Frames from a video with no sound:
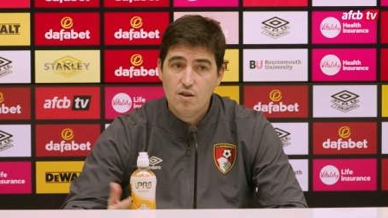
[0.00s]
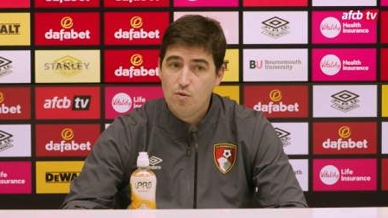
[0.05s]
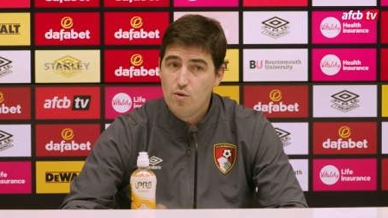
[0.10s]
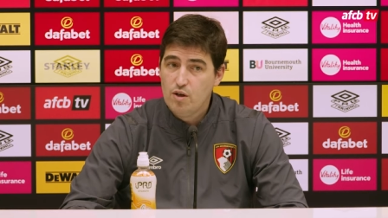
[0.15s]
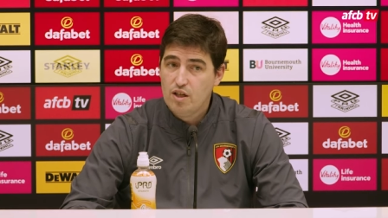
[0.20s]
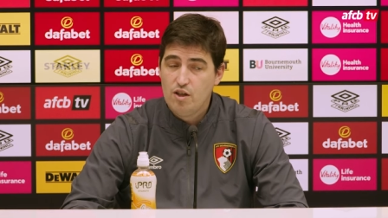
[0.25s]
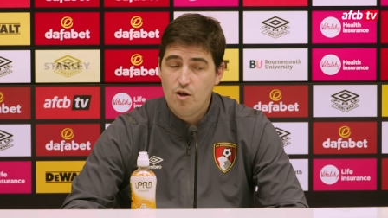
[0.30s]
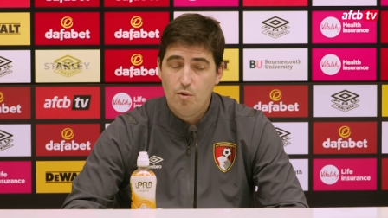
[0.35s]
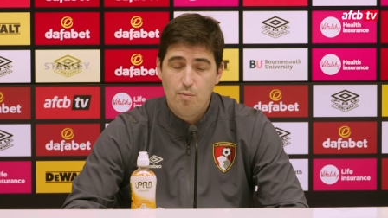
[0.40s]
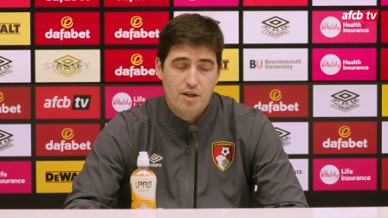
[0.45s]

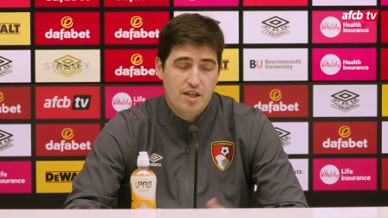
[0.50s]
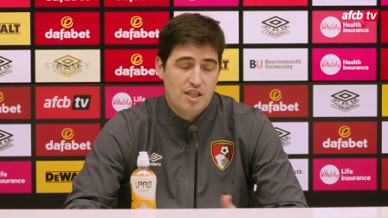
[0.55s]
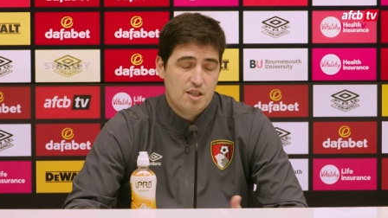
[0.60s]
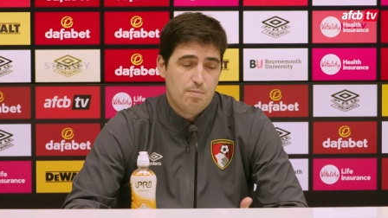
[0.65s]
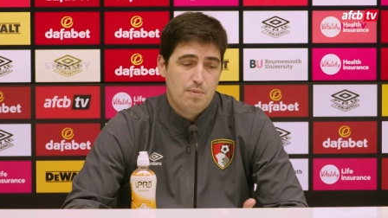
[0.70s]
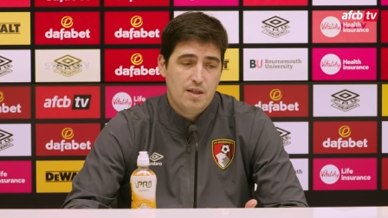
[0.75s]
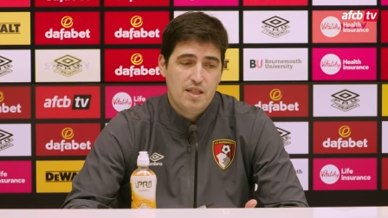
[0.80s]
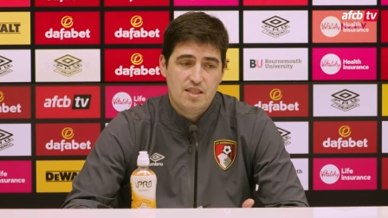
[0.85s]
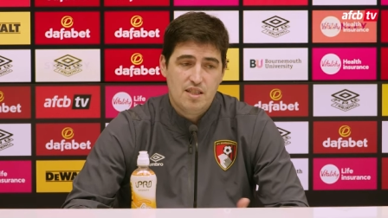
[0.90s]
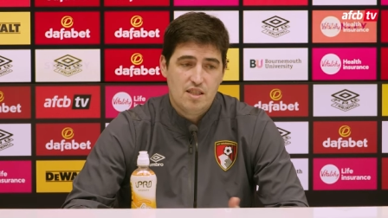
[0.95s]
We open
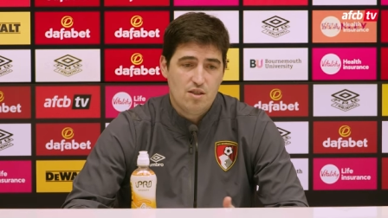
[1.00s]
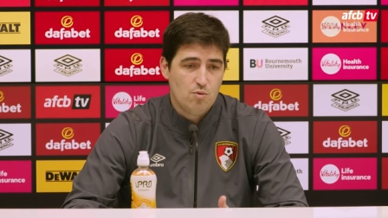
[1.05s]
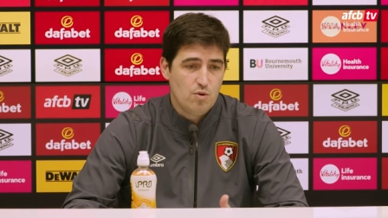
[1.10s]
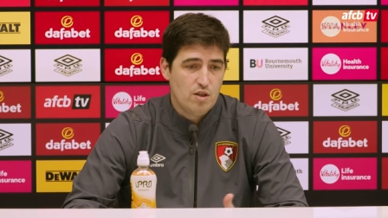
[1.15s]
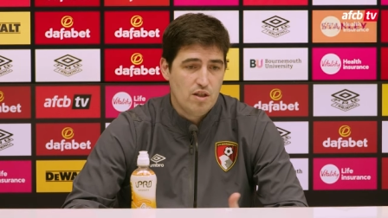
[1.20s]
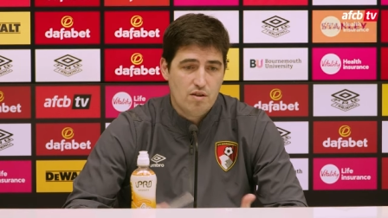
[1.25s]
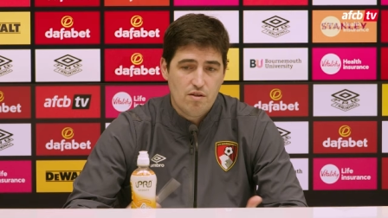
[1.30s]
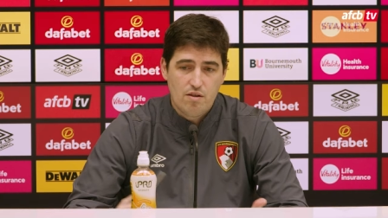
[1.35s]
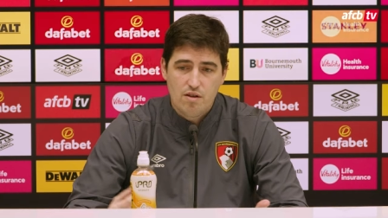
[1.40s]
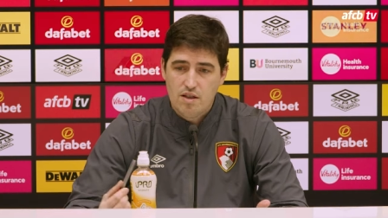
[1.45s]
spaces
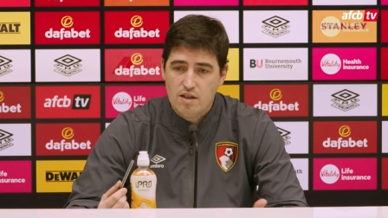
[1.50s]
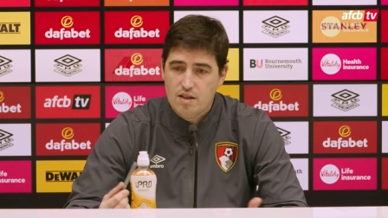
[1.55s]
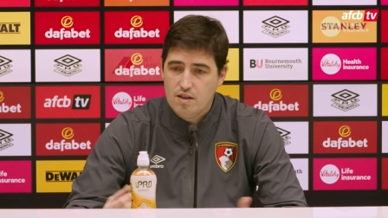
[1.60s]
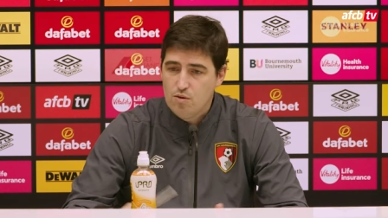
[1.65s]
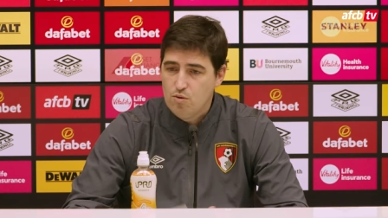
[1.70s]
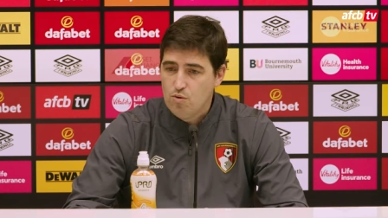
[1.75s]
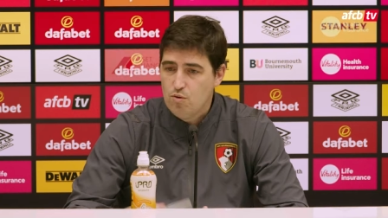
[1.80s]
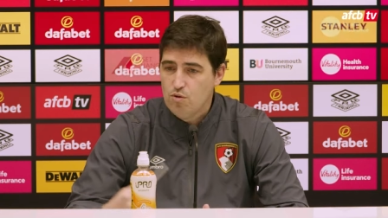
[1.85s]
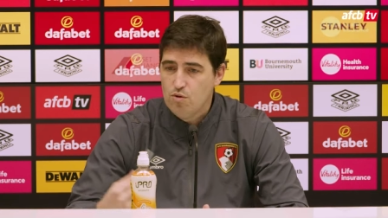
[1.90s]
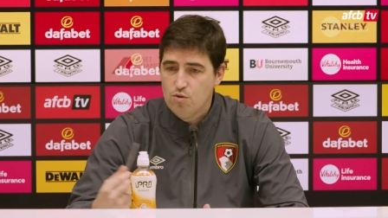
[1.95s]
with
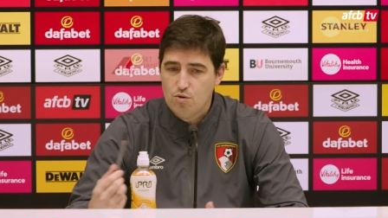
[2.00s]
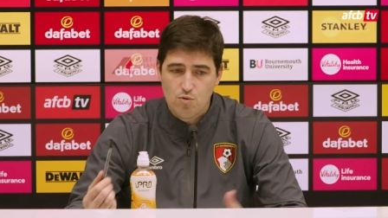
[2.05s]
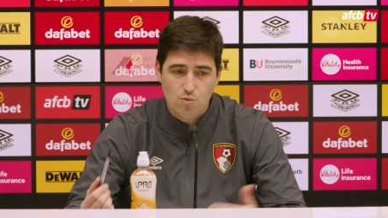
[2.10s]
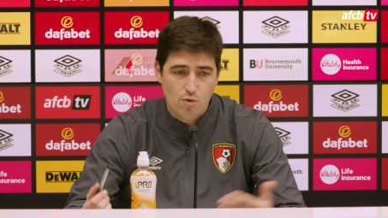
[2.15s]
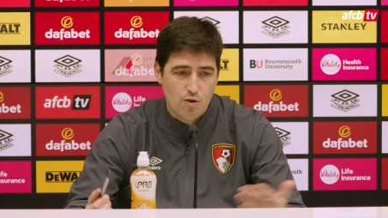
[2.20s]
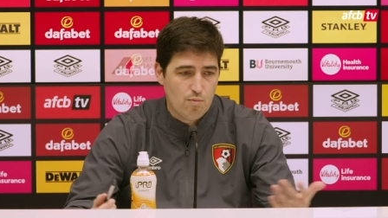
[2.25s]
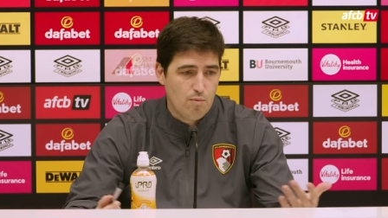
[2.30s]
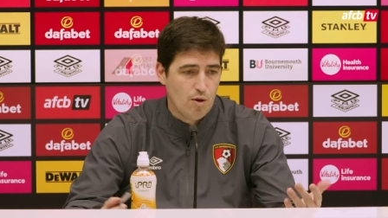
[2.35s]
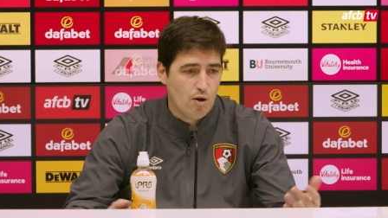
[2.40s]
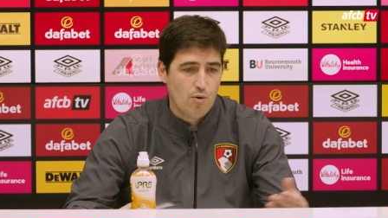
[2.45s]
Kudus,
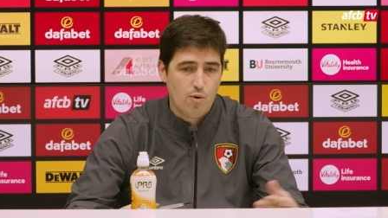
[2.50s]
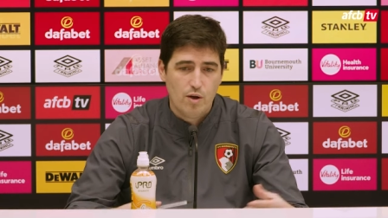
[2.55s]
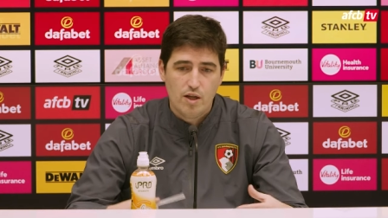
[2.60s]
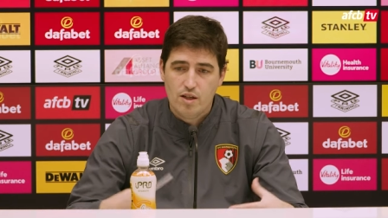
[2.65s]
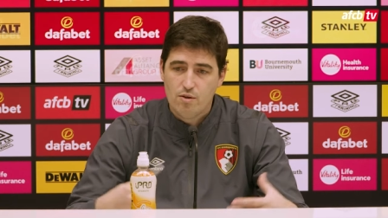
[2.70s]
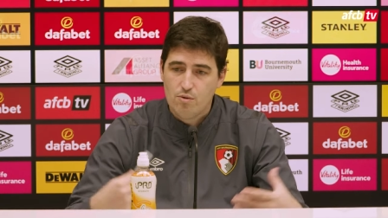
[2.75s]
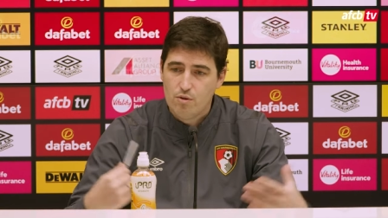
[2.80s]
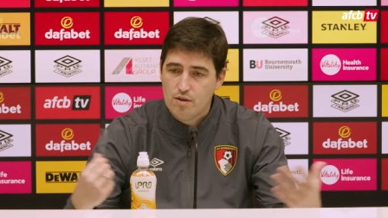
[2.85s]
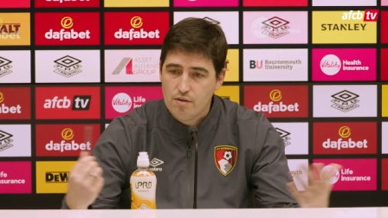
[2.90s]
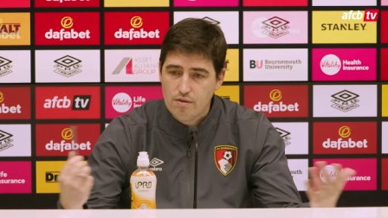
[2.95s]
with
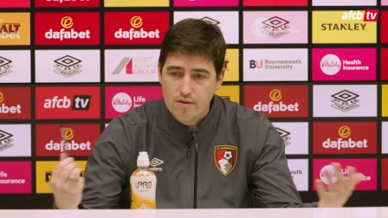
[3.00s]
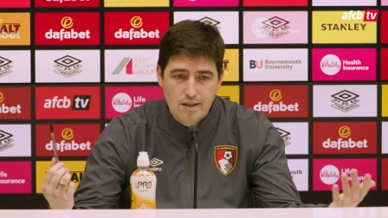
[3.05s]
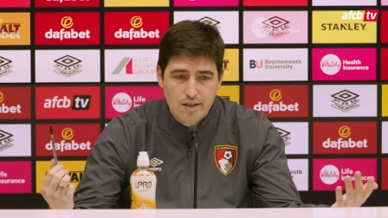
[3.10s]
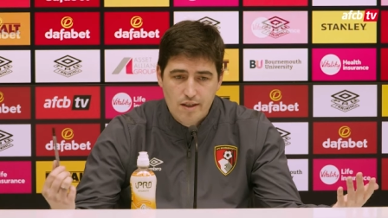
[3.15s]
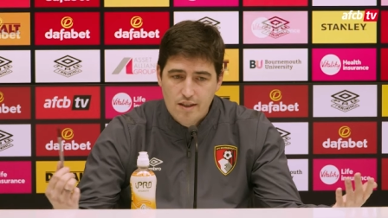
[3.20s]
Bowen, with...